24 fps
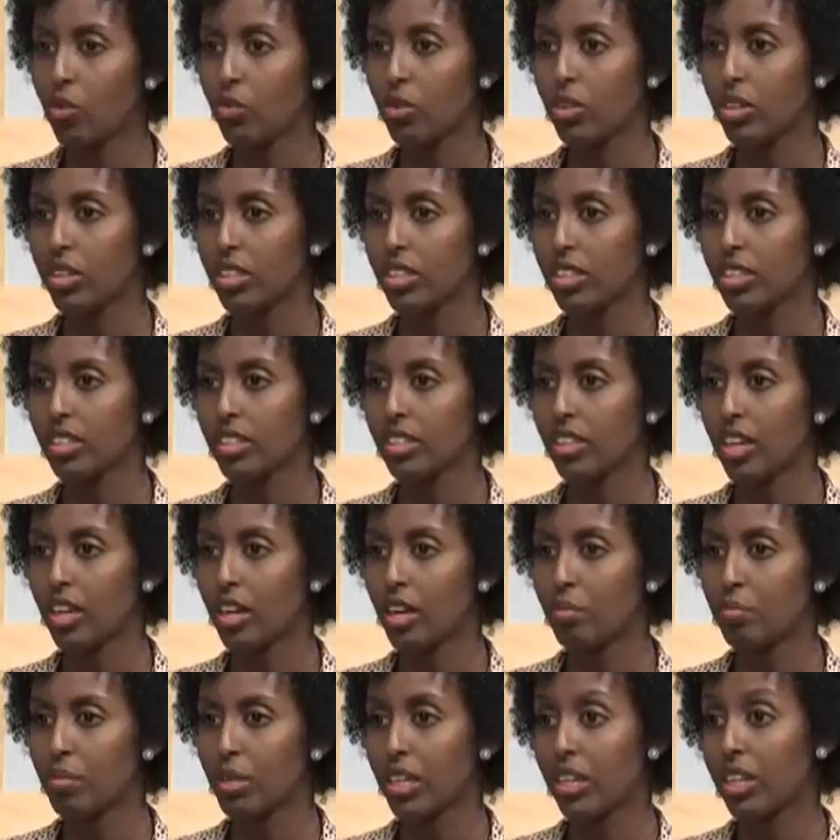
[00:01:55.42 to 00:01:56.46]
was
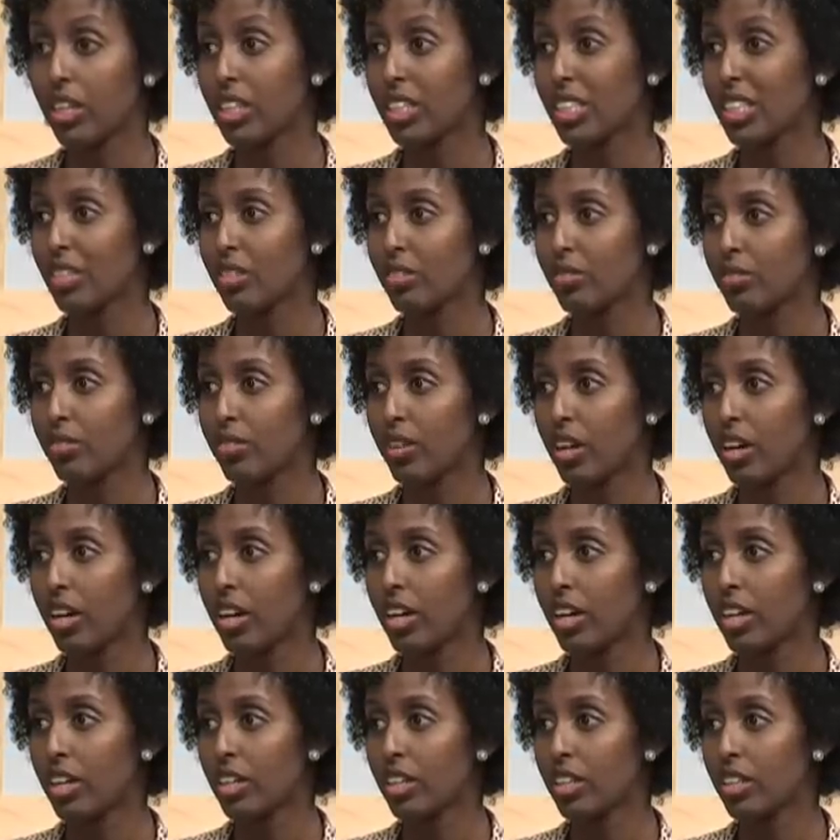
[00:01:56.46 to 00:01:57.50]
uh, because of
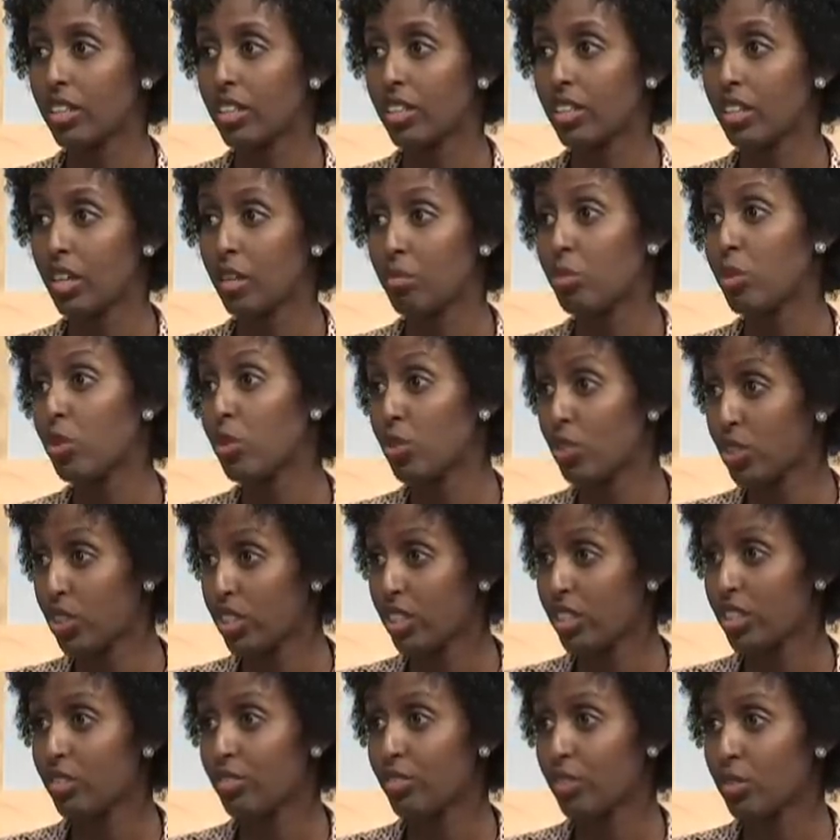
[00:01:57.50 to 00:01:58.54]
I am
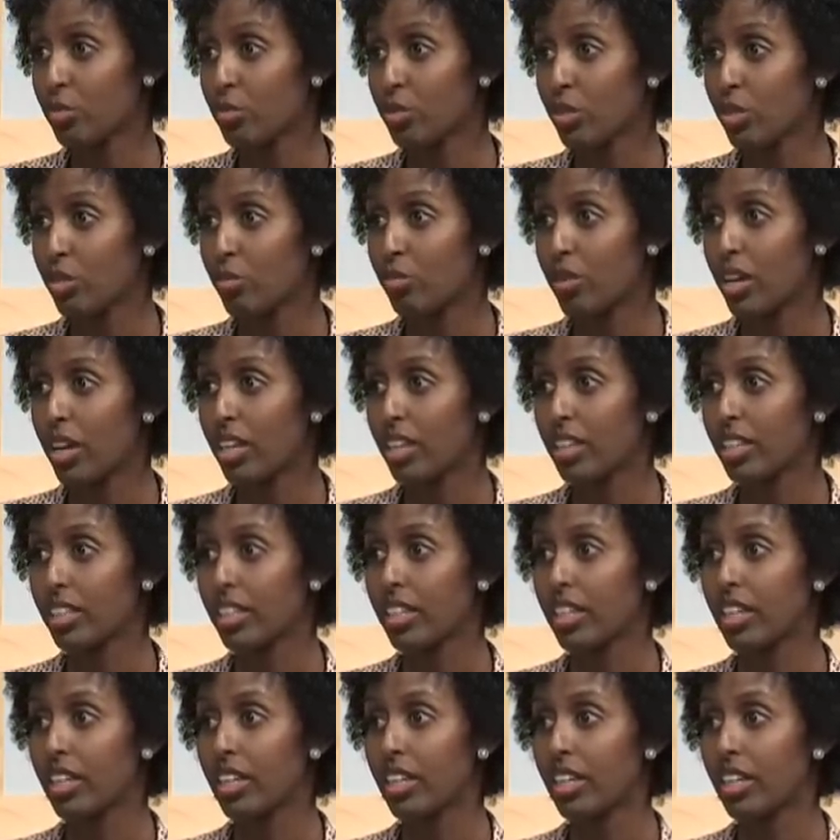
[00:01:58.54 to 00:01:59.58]
originally from
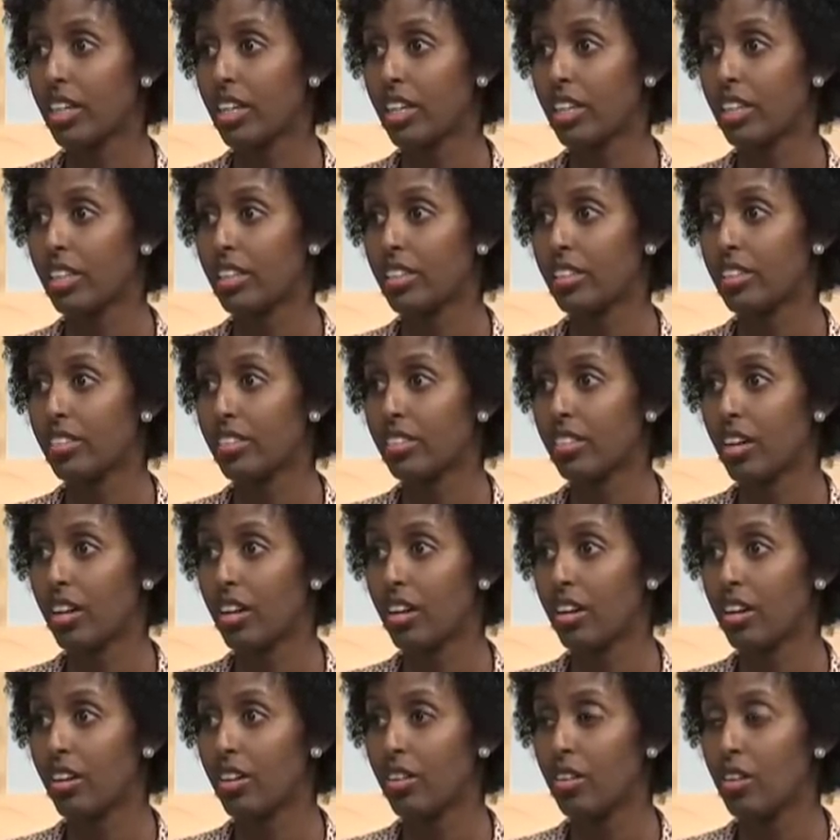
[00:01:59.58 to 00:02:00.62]
Somalia oh. and
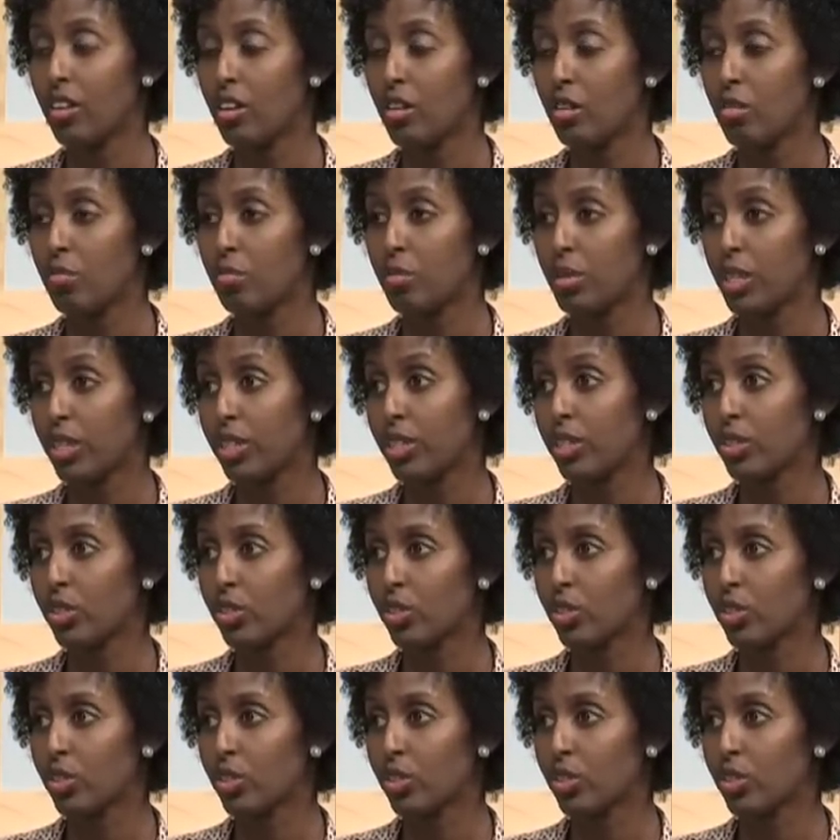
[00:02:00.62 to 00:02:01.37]
uh, being in